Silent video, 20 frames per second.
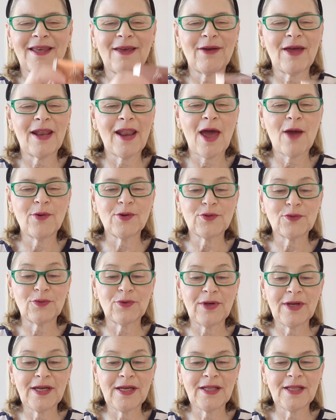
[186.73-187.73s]
And I was
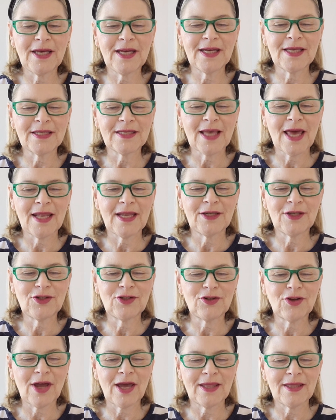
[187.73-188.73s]
really excited to
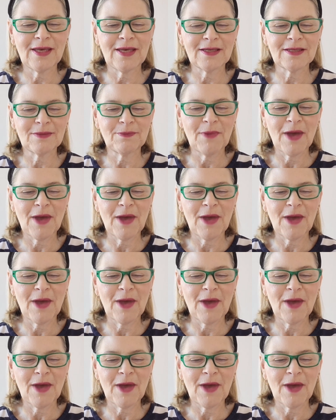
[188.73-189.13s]
try this.